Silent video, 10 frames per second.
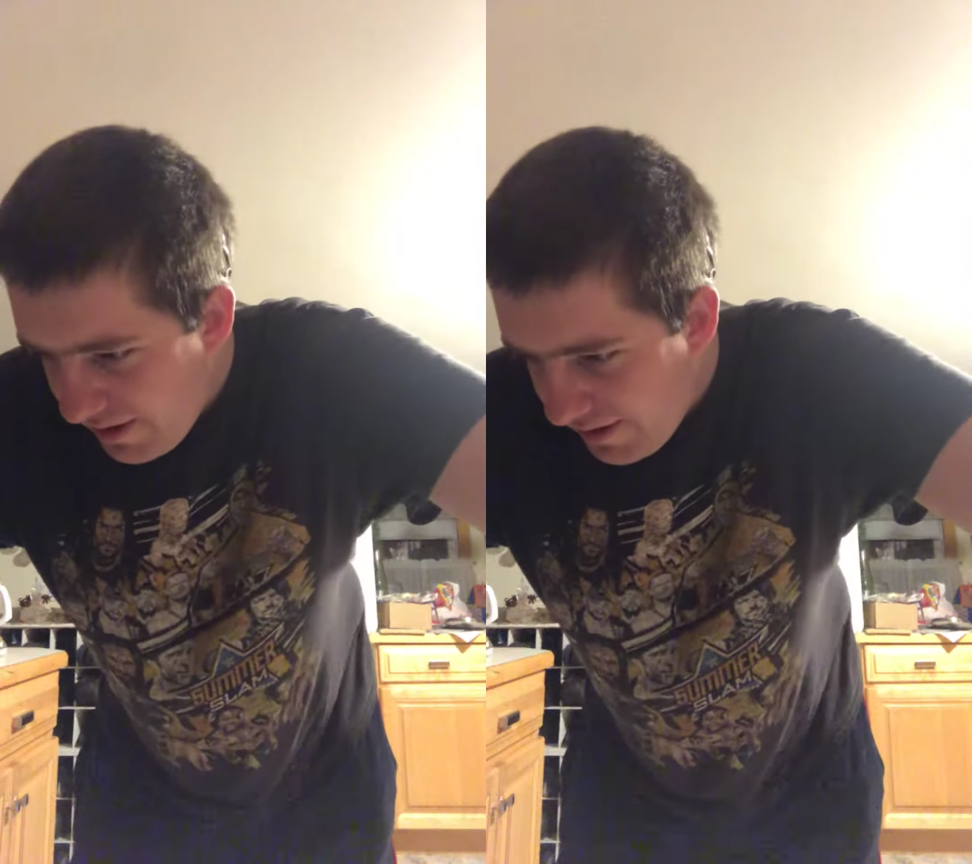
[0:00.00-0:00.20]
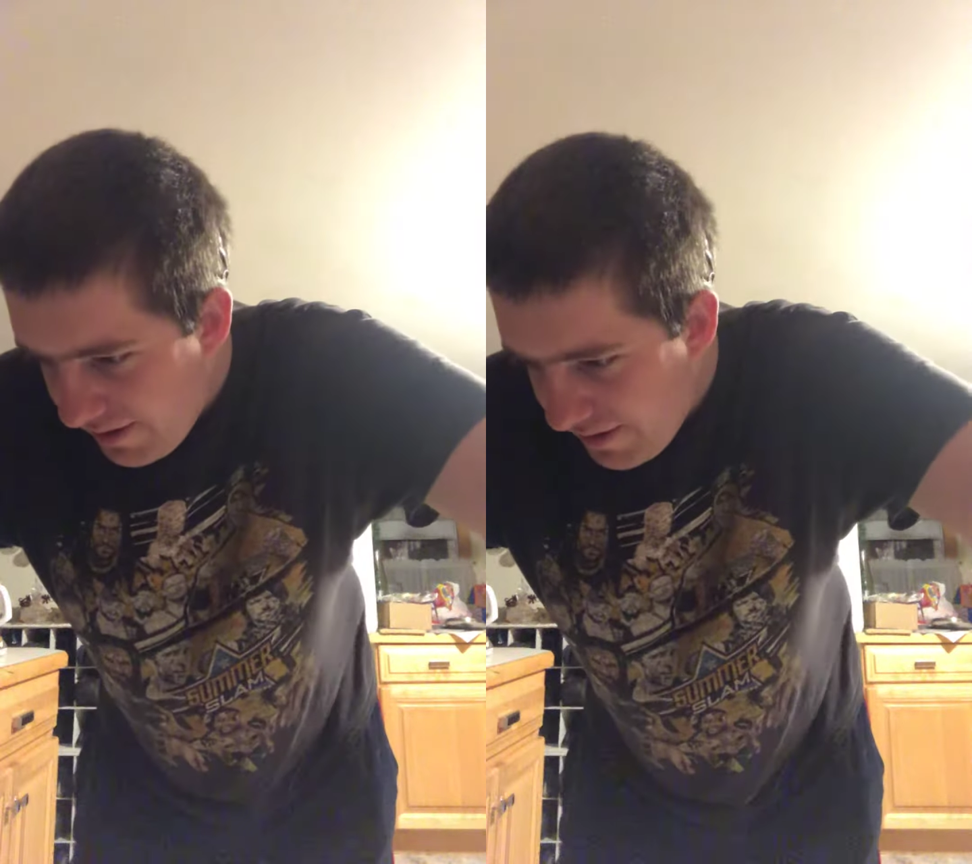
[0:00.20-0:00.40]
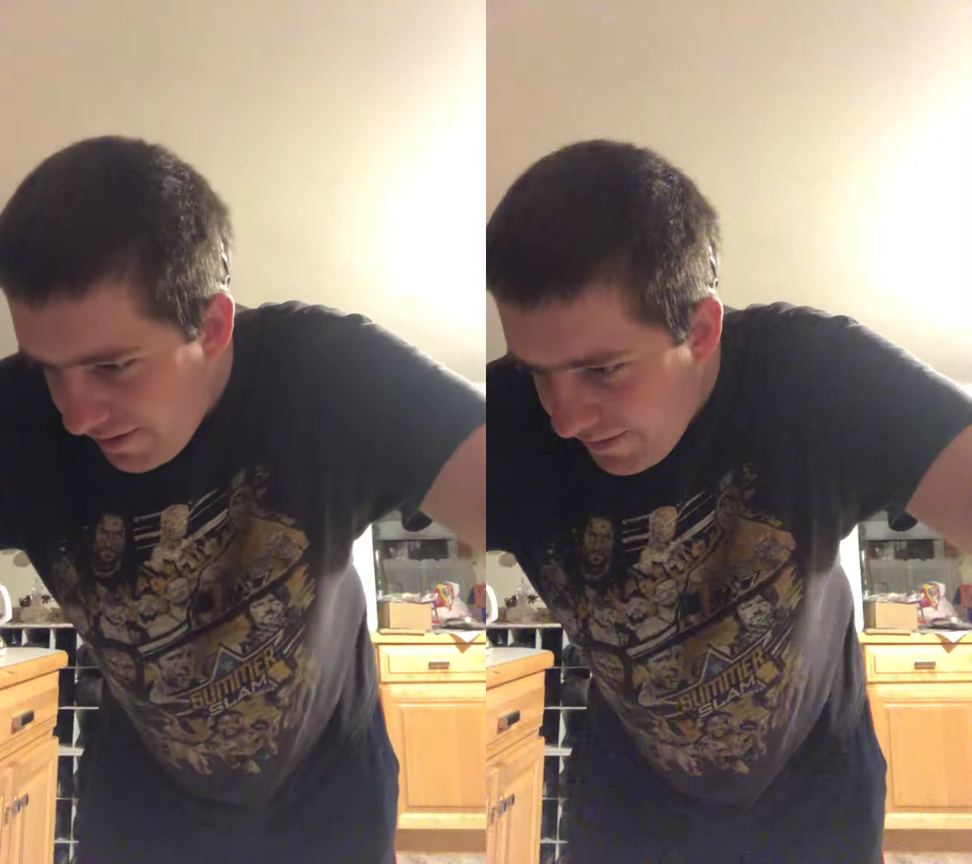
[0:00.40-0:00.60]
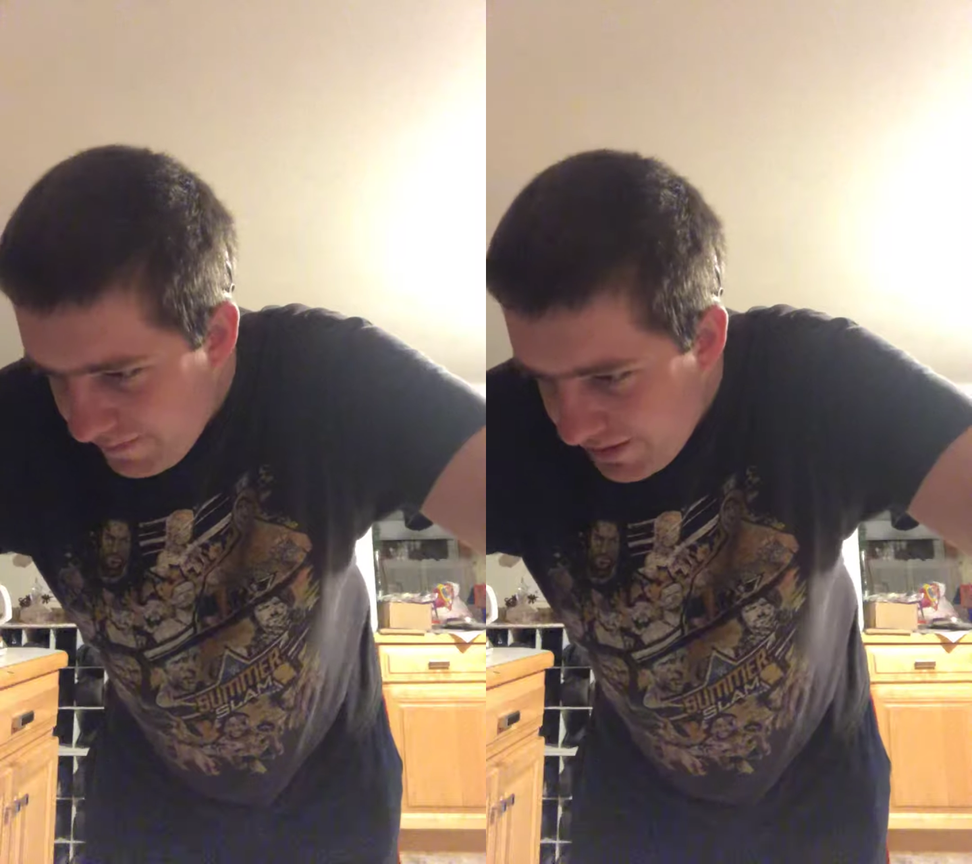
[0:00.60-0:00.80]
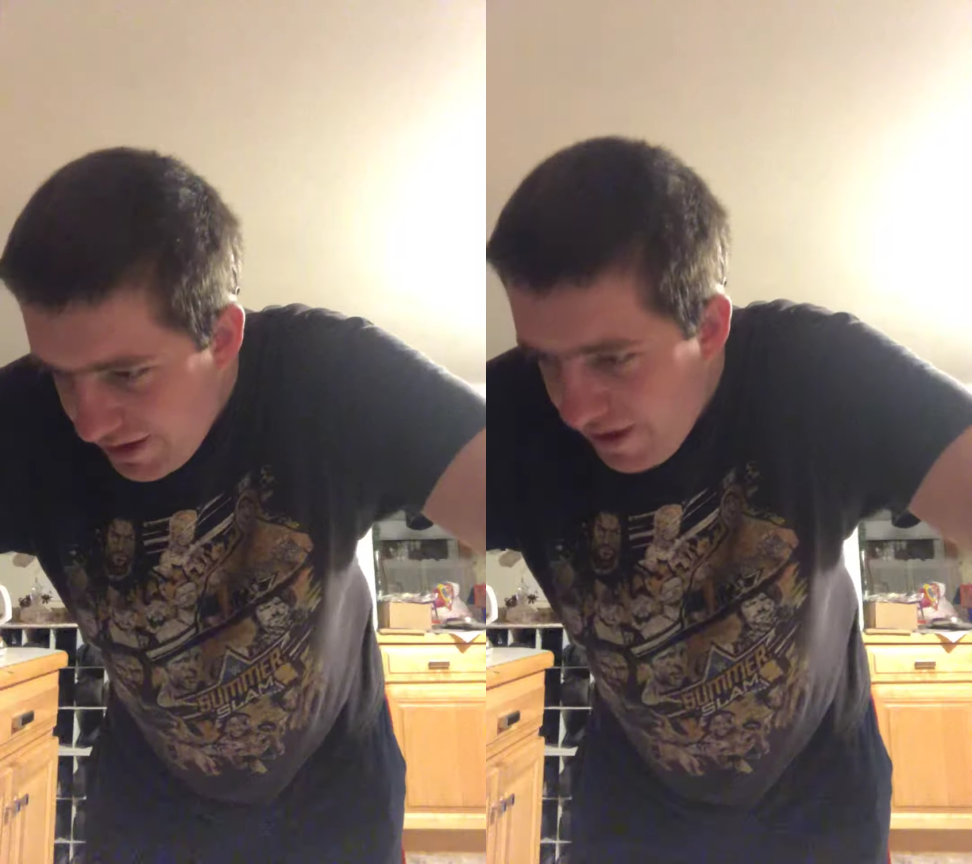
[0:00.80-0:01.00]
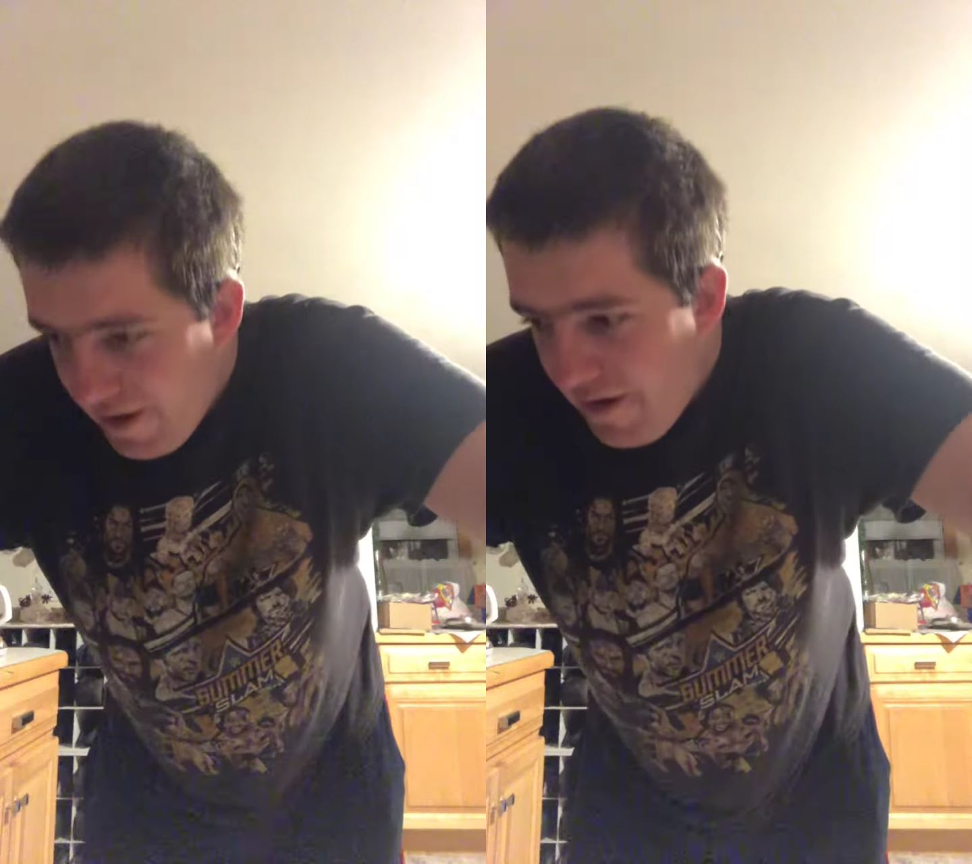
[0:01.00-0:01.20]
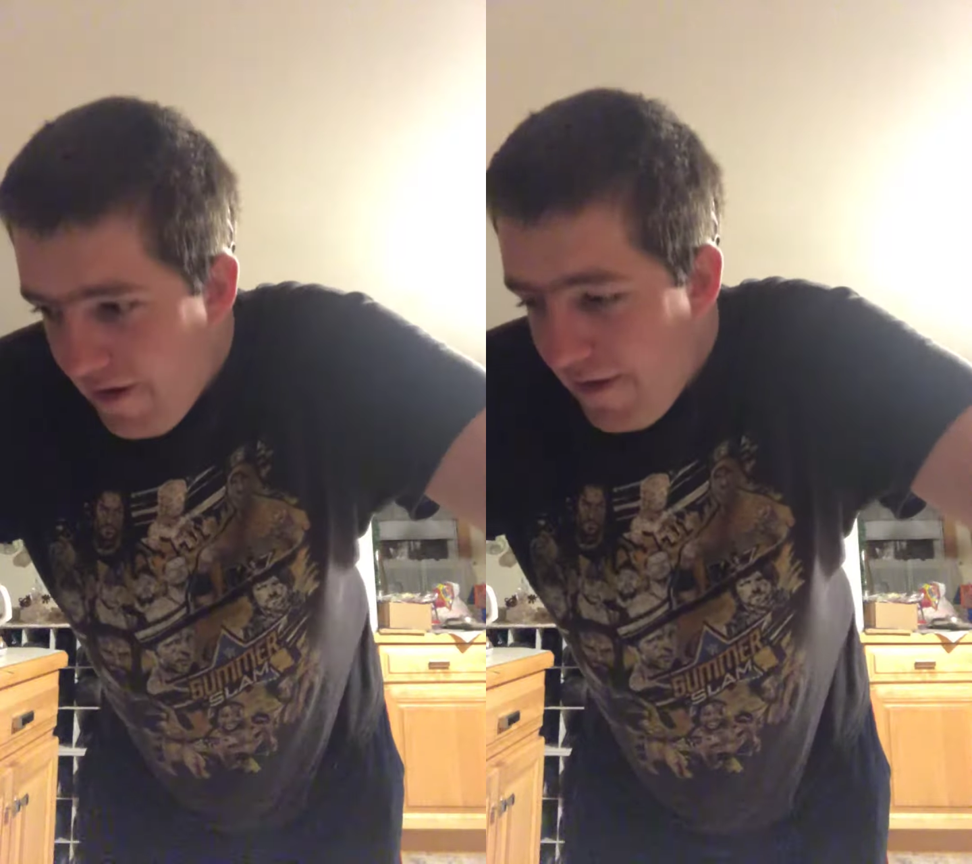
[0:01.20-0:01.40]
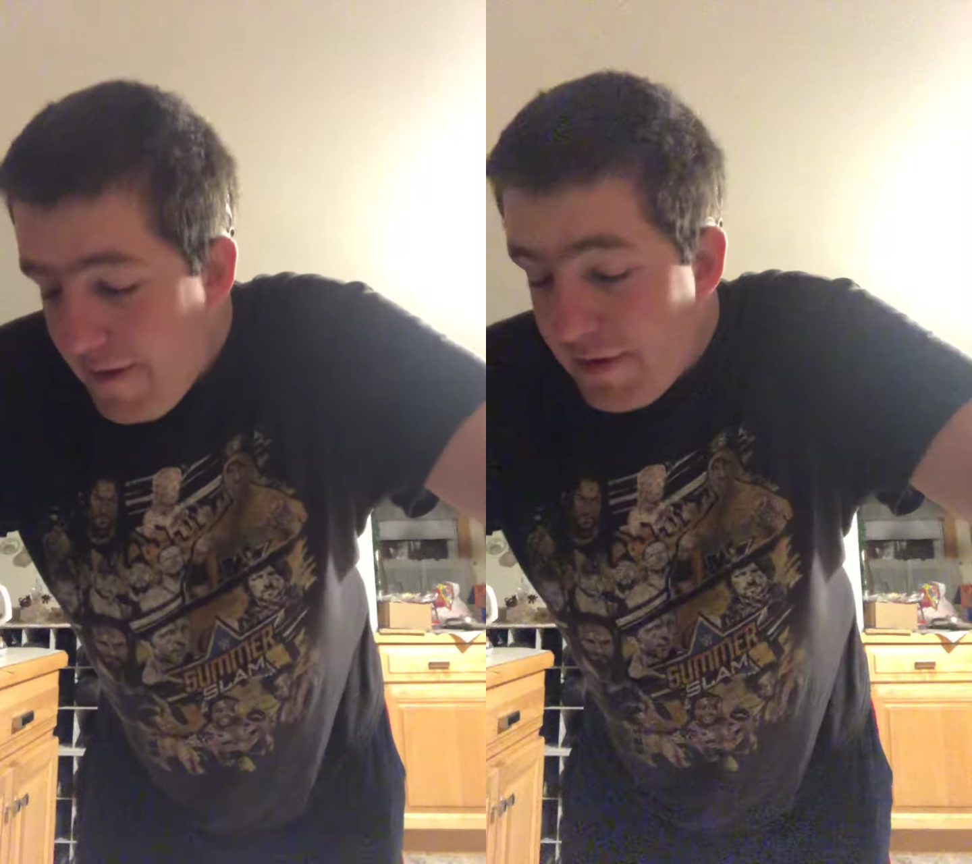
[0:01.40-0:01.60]
but
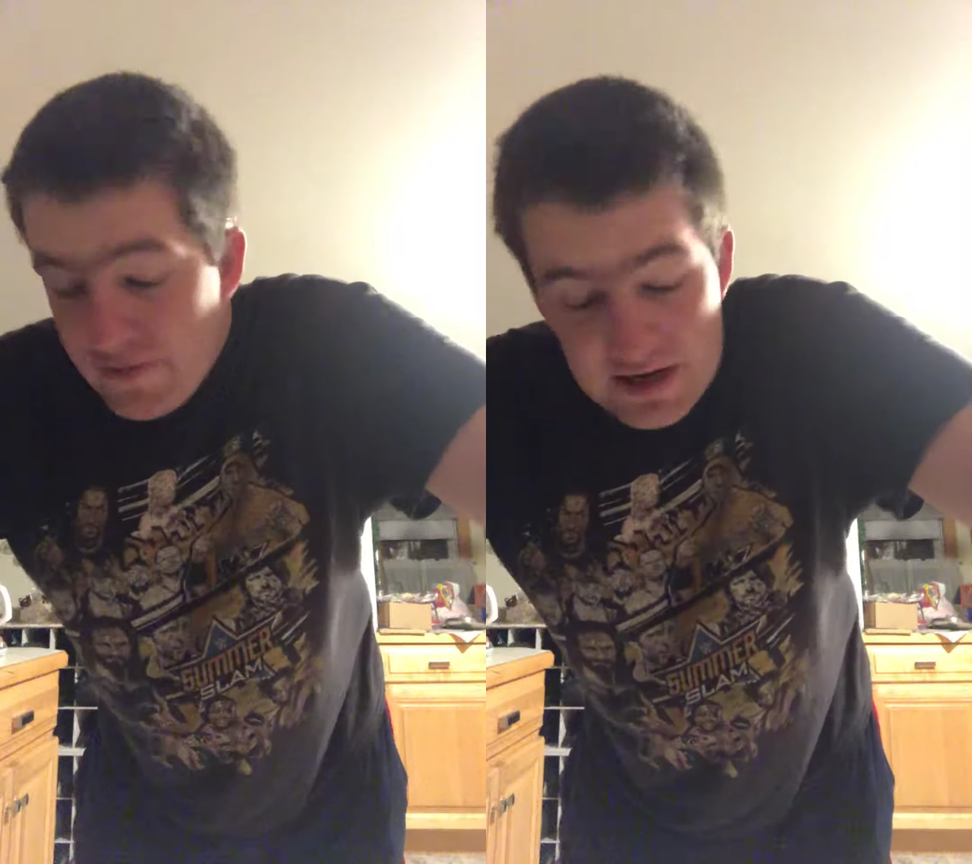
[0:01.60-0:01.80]
the